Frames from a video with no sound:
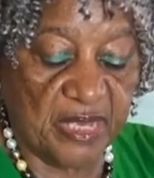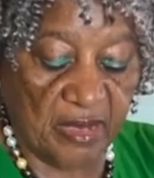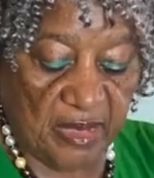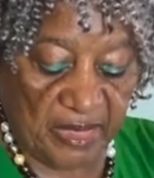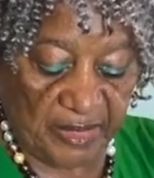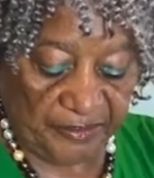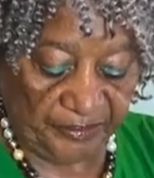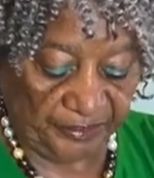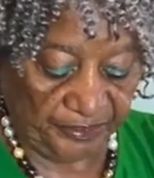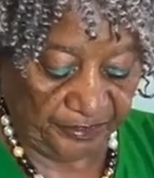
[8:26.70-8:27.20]

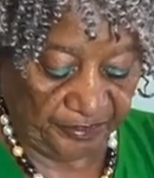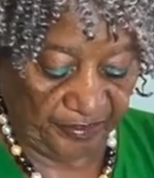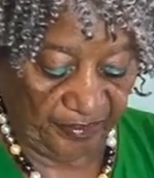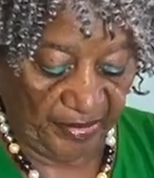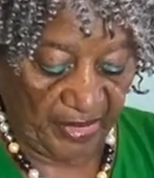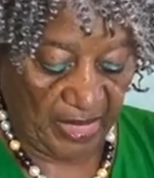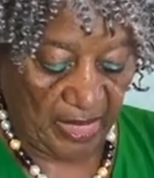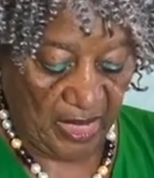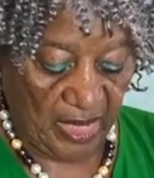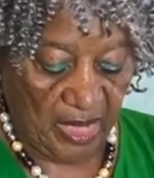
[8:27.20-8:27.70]
um,
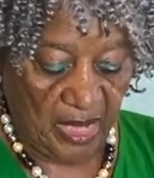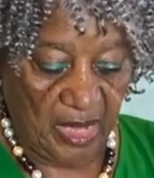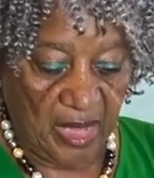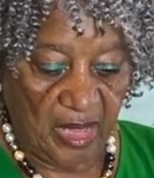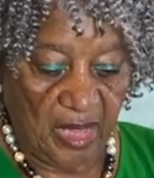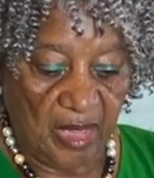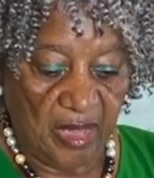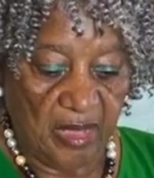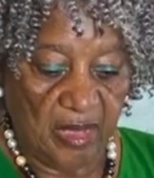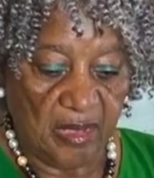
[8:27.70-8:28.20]

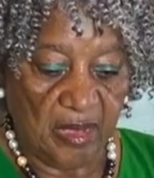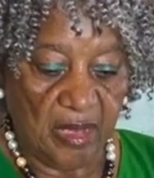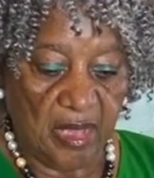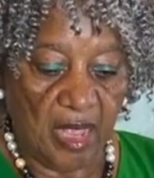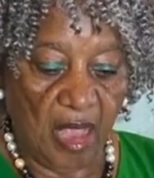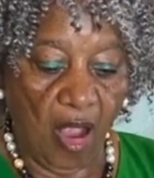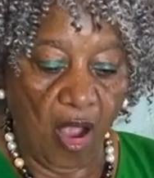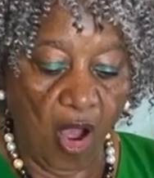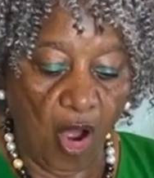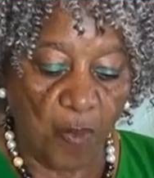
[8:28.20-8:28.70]

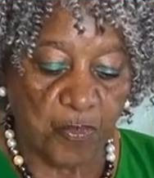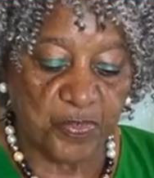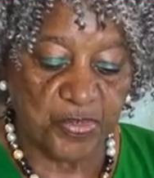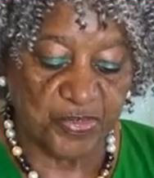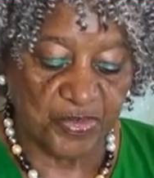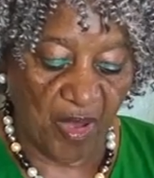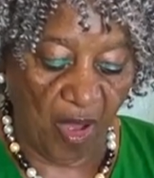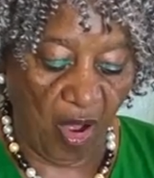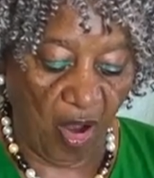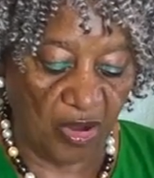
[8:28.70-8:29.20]
all,
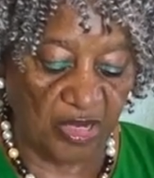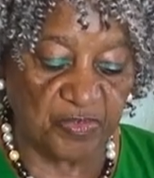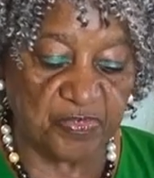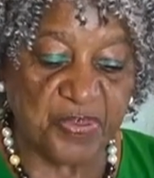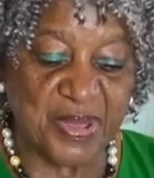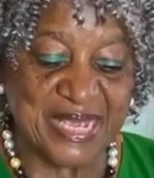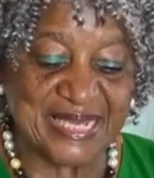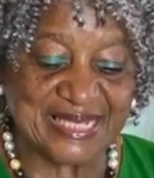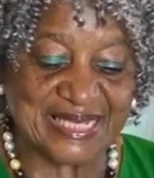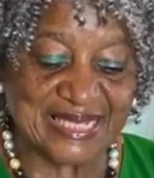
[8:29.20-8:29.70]
all the
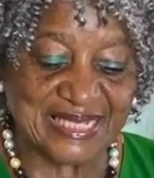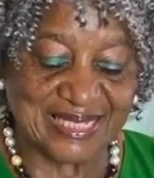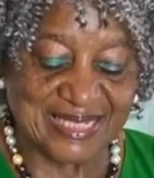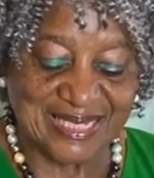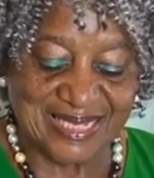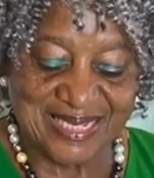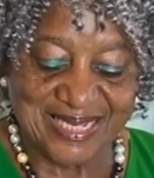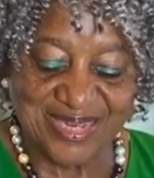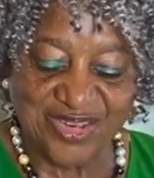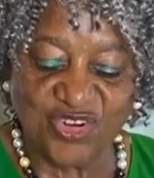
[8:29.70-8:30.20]

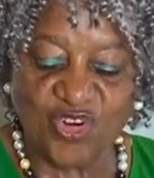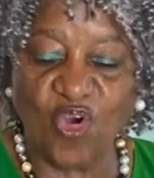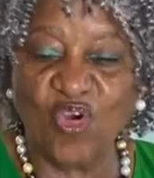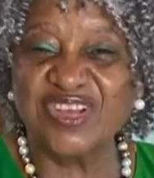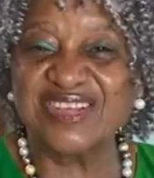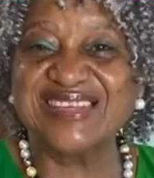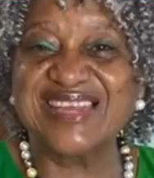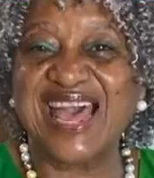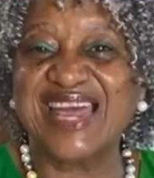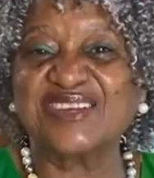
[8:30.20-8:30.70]
pieces, you know,
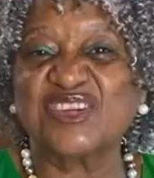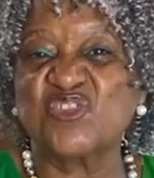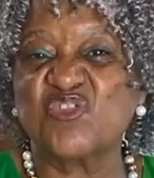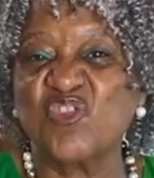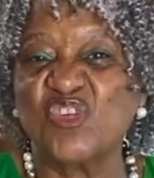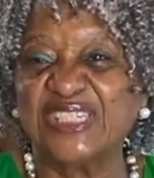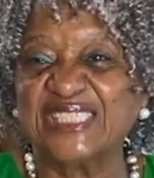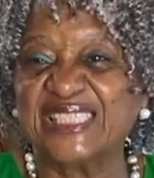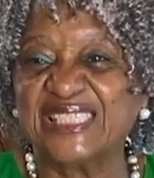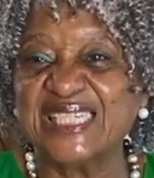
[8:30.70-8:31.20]
it's not
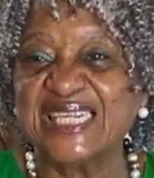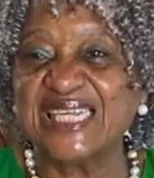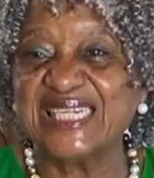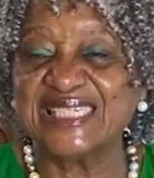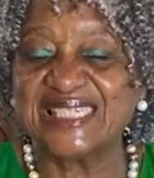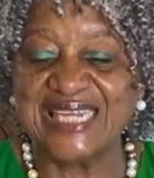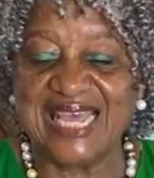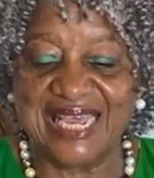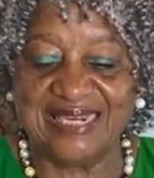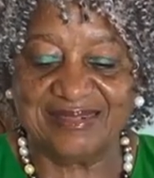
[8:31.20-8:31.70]
crunchy.
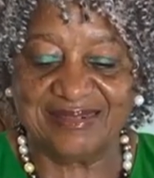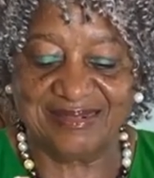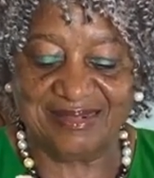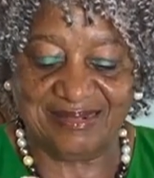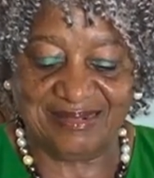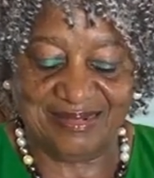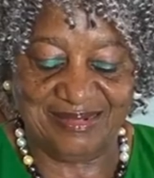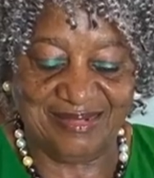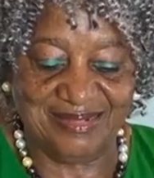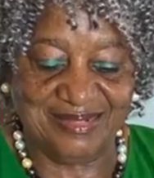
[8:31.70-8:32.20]
It's not,
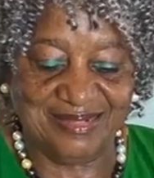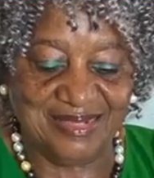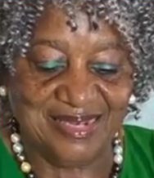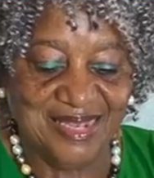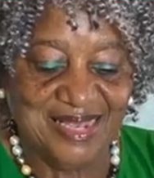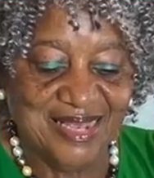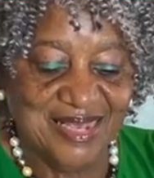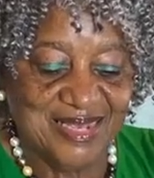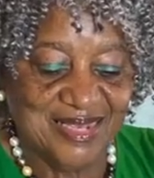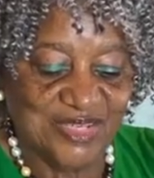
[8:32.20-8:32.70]
it's,
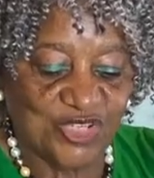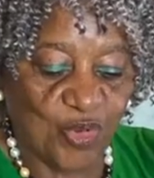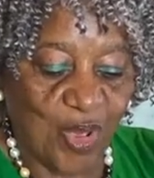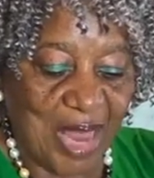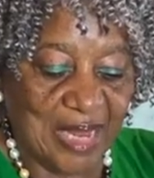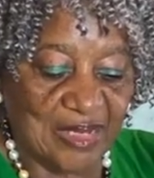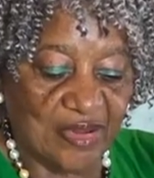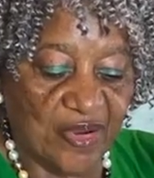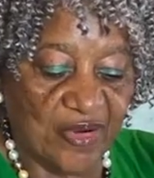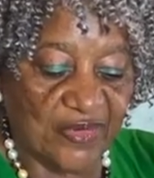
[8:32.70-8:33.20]
so
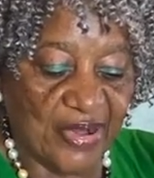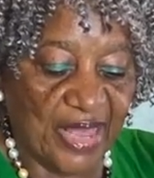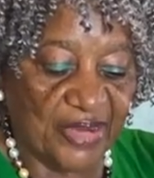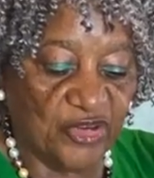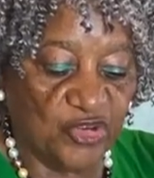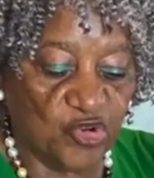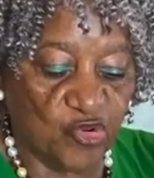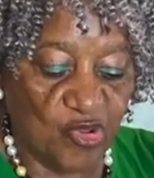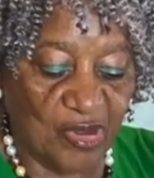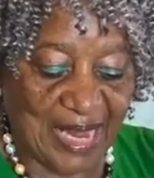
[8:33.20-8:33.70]
I learned how
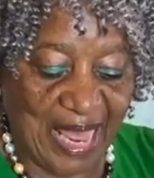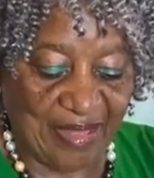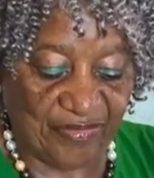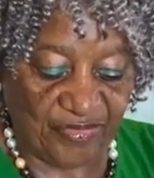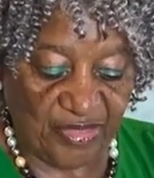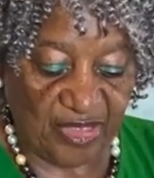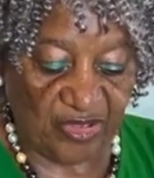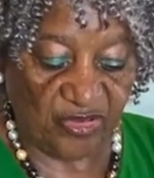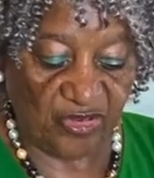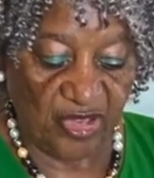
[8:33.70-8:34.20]
to do it like
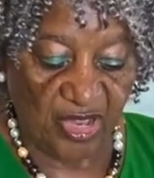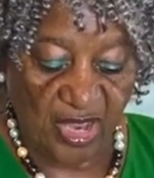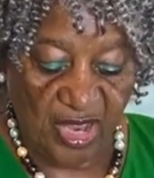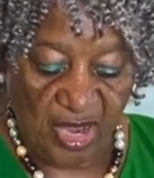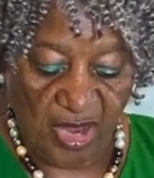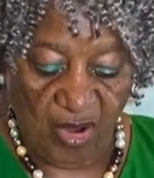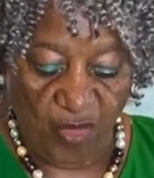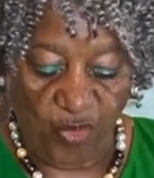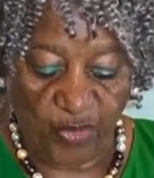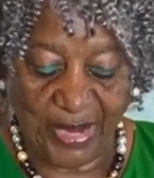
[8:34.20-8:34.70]
this.
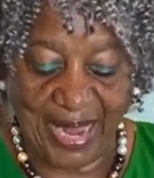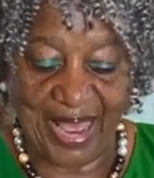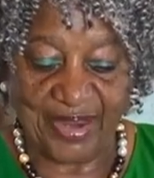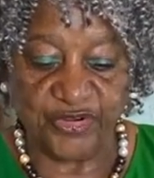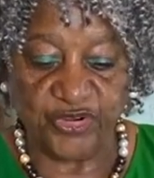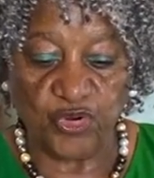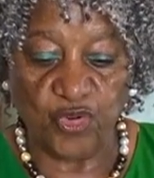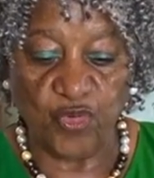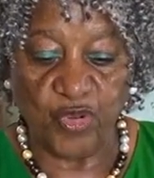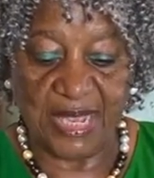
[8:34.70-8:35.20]
What I
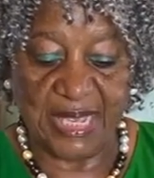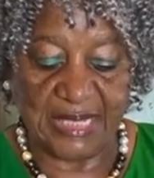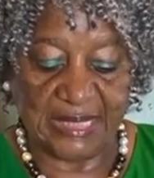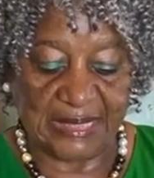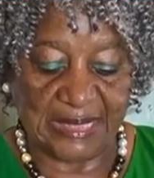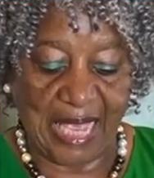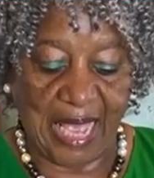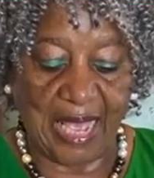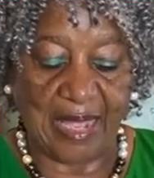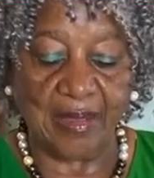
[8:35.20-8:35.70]
do
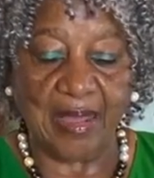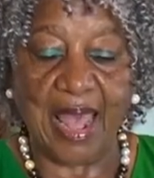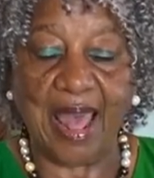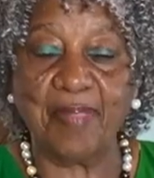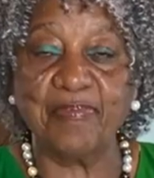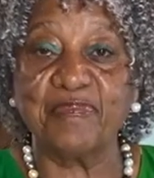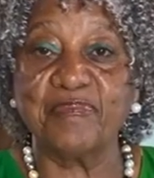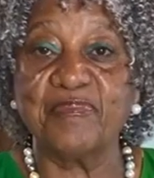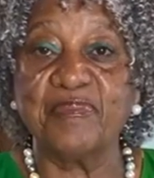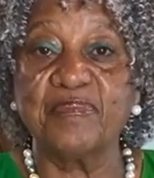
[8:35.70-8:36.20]
is I,
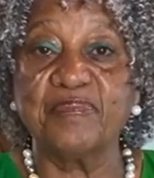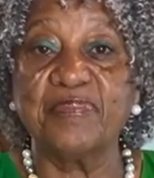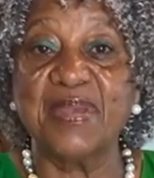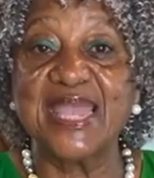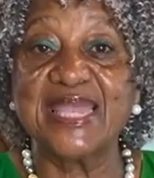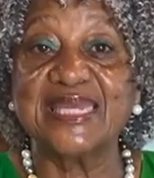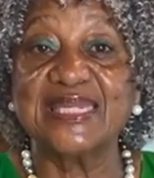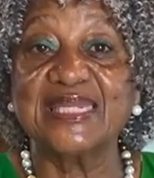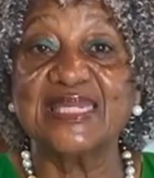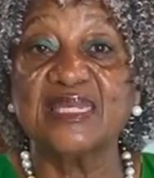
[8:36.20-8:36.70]
I
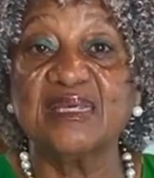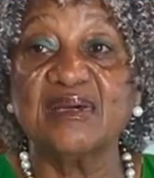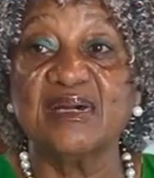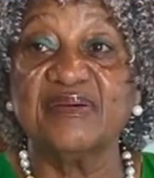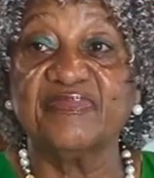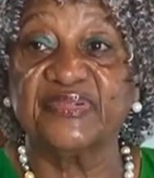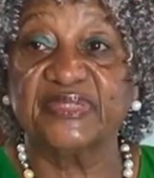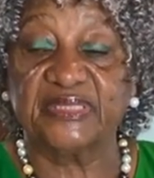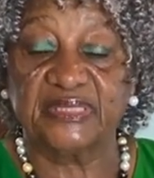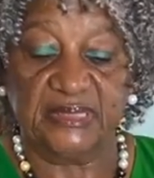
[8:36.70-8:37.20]
bake it in the
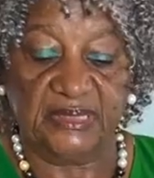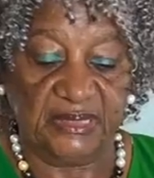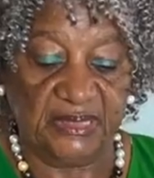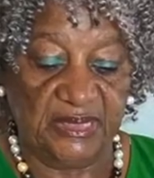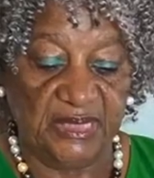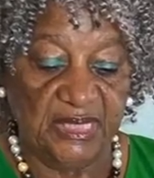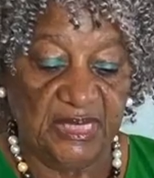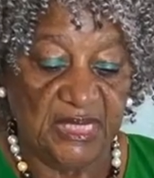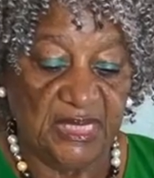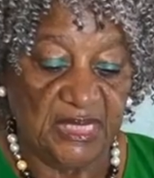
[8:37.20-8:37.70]
oven.
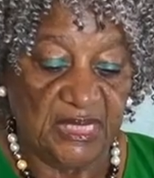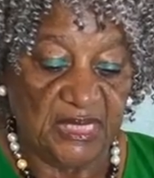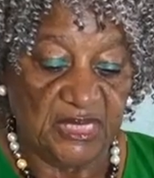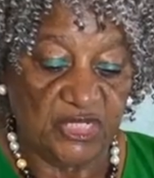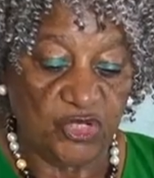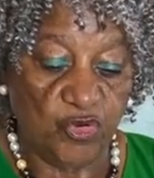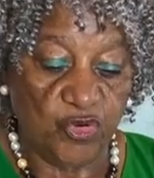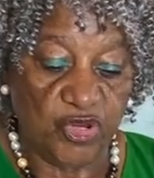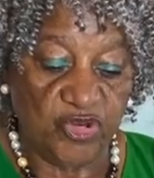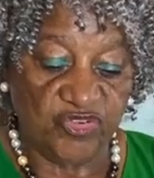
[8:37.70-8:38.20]

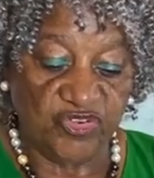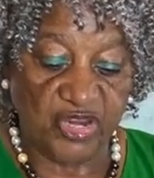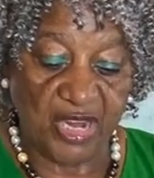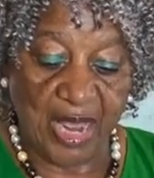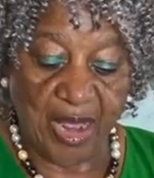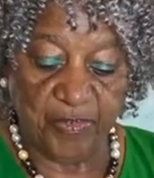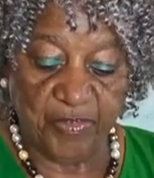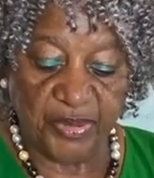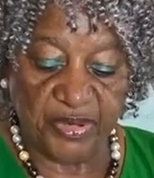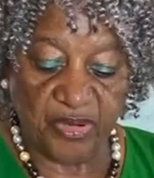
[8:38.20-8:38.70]
So you see,
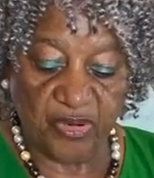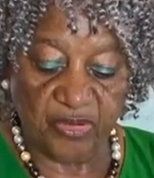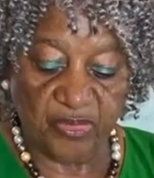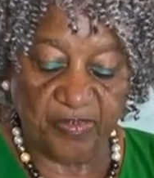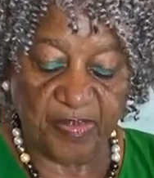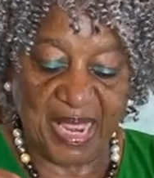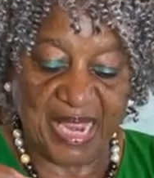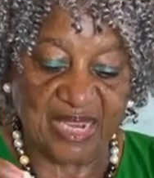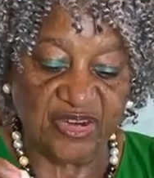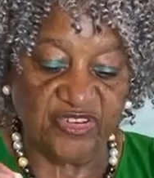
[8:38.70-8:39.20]
I put it on a
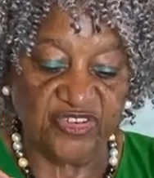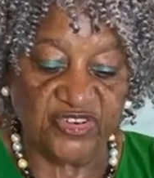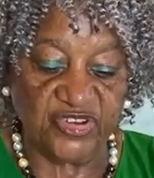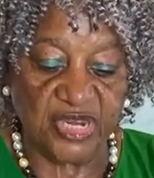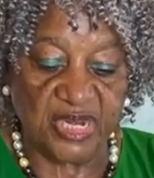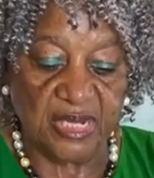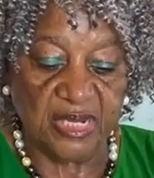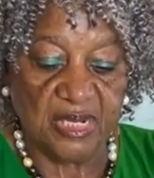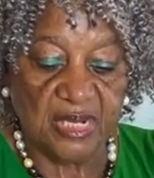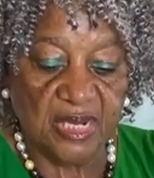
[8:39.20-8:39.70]
baking
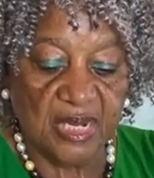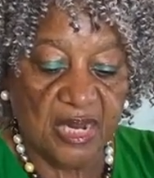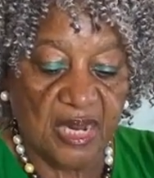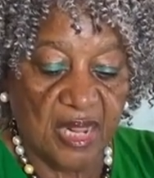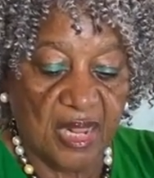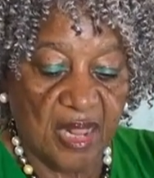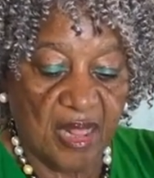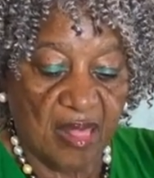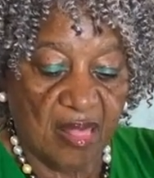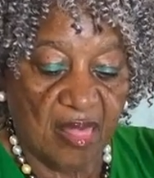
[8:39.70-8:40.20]
sheet
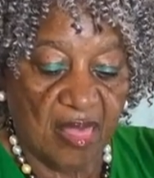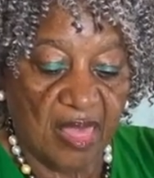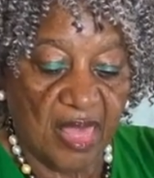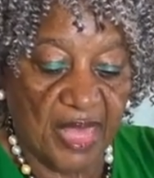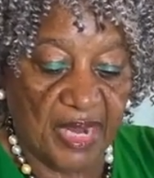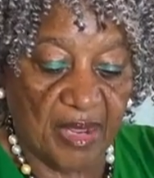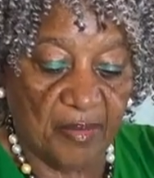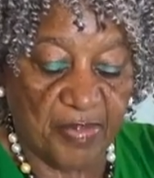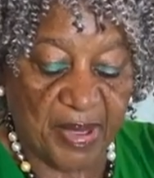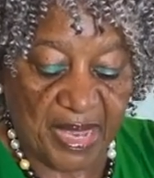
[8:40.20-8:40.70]

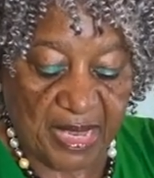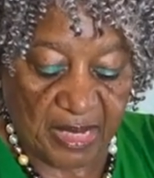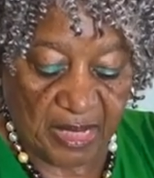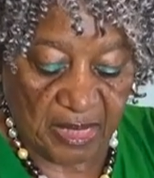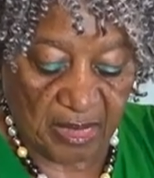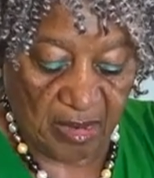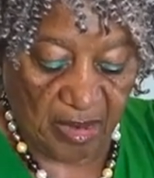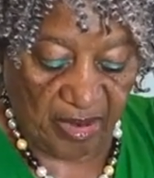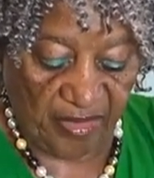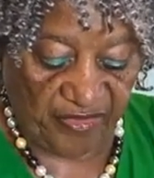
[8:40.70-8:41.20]
and I bake it in
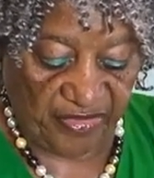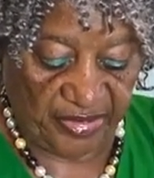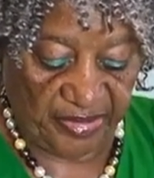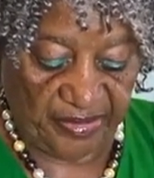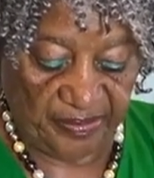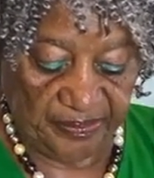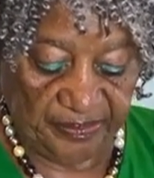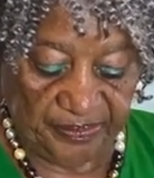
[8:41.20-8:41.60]
the oven.